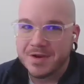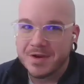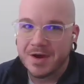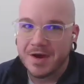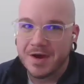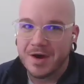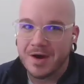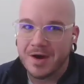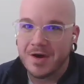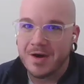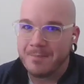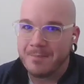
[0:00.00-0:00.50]

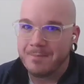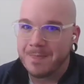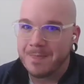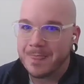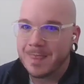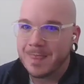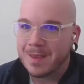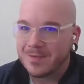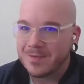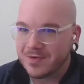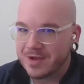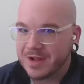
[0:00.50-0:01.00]
Um,
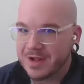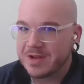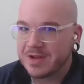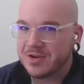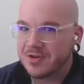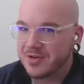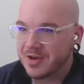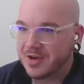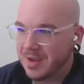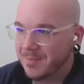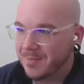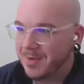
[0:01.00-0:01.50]
so getting
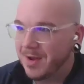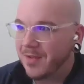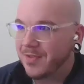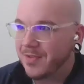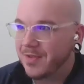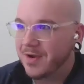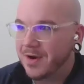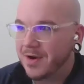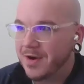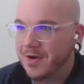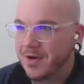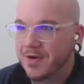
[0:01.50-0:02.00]
your name out
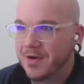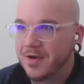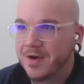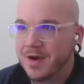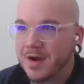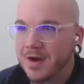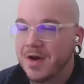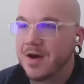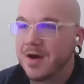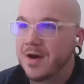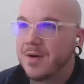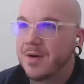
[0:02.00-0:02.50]
there
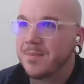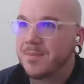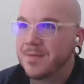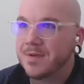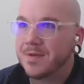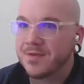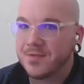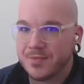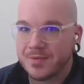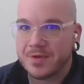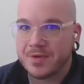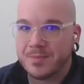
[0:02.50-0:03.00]
um,
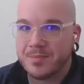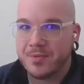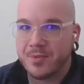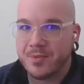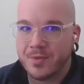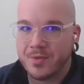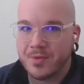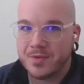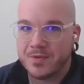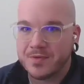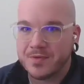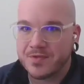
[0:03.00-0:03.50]
is really
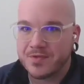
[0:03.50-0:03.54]
important.